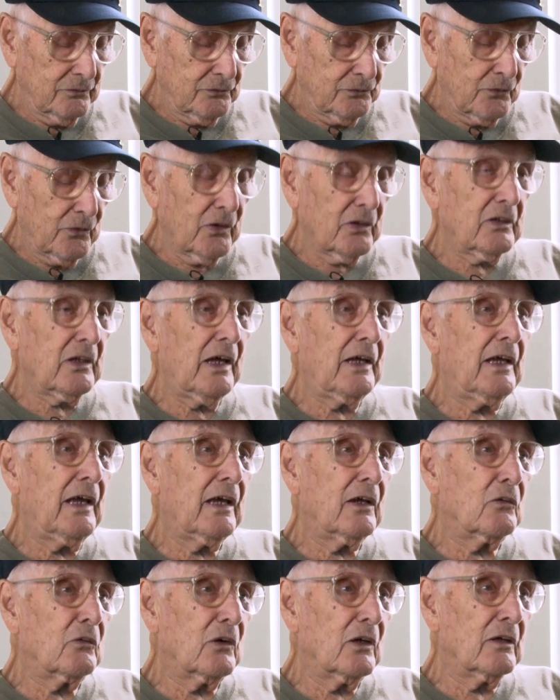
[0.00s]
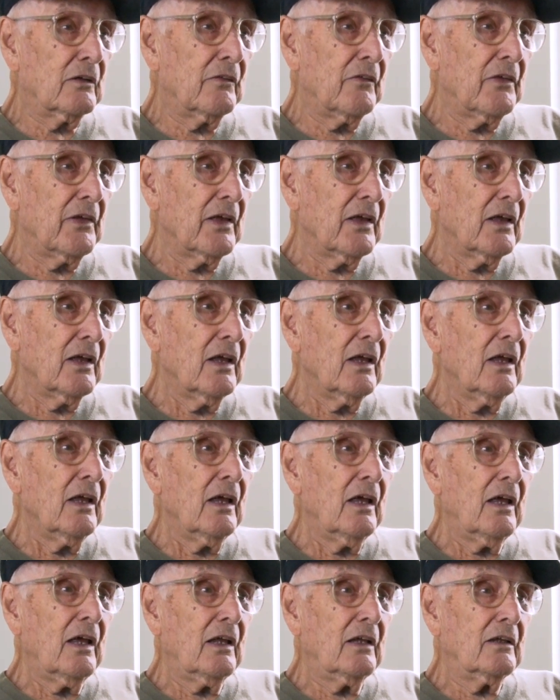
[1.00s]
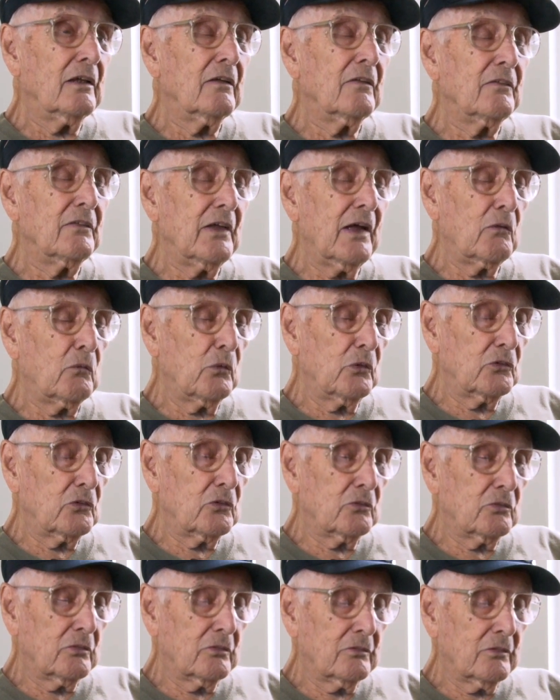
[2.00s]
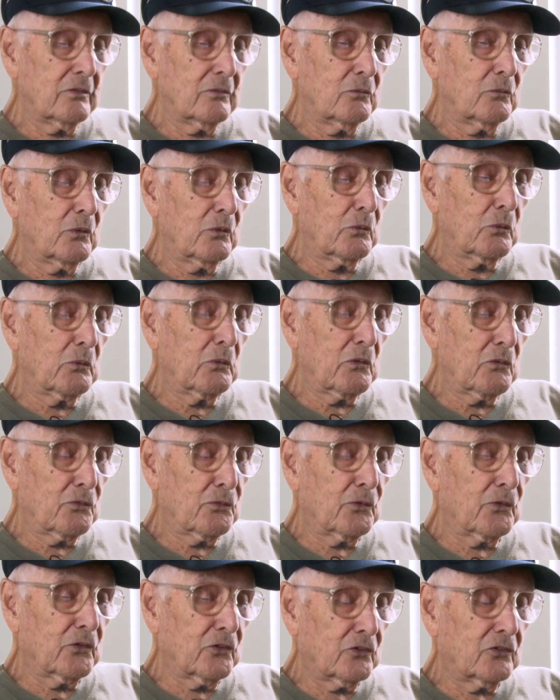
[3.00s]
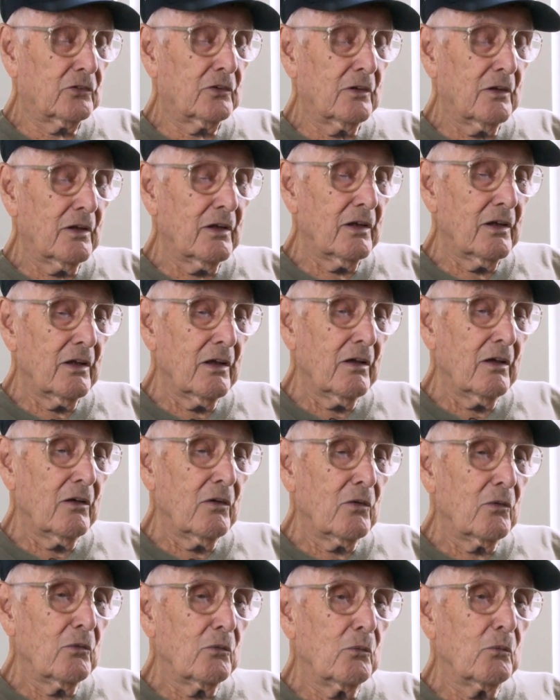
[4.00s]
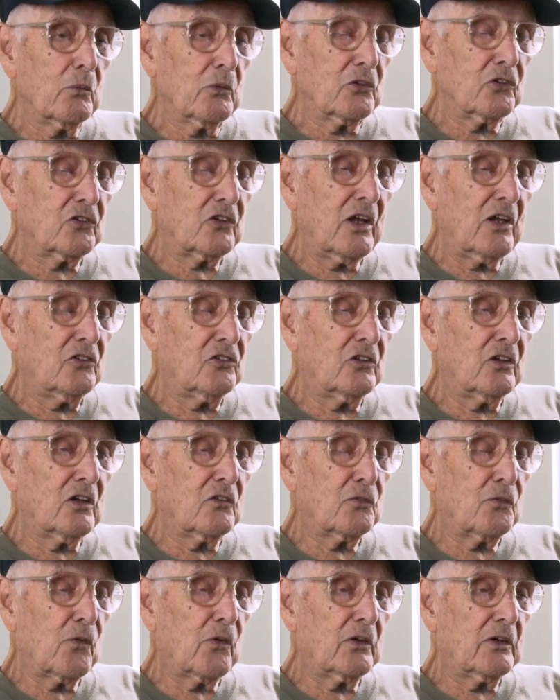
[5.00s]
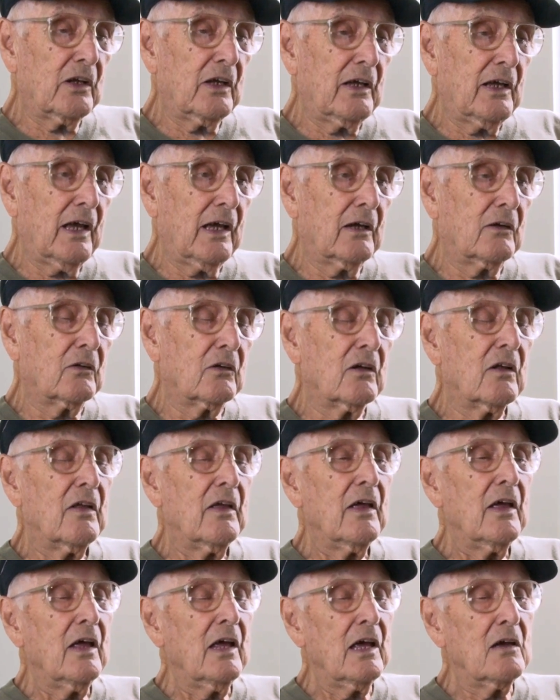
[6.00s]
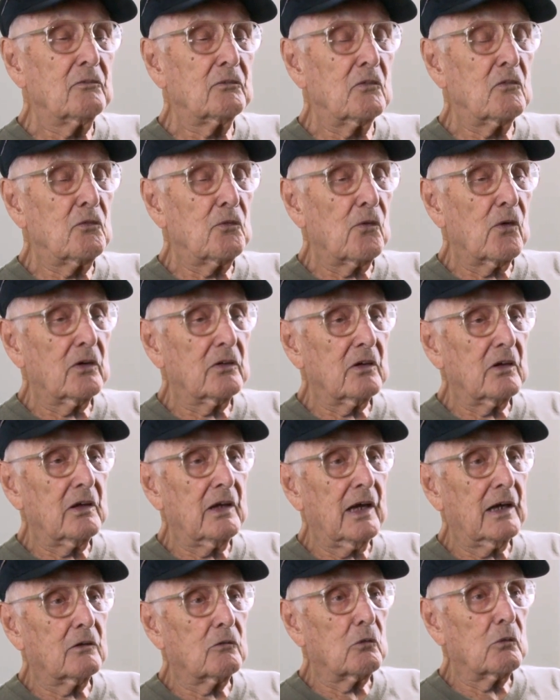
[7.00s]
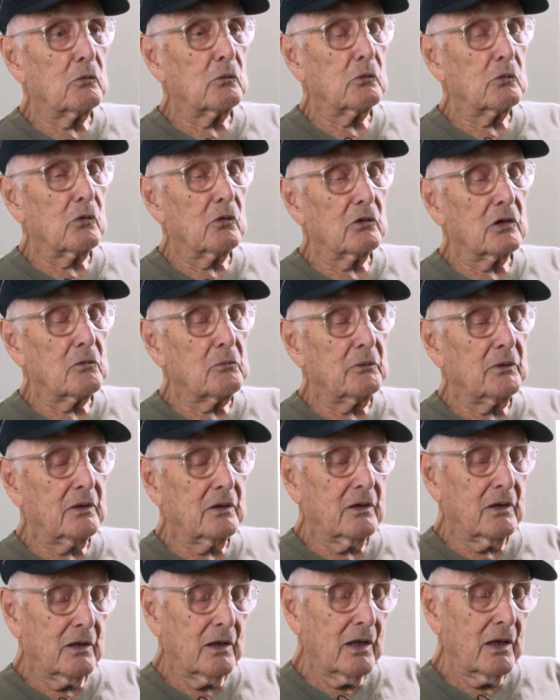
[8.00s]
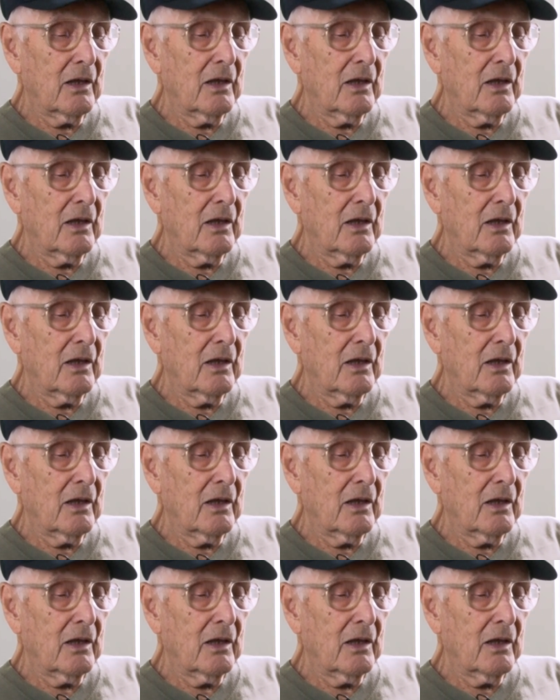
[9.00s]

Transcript: Fort Niagara, and that was where we first were stationed at Fort Niagara. And from Fort Niagara, we were going to be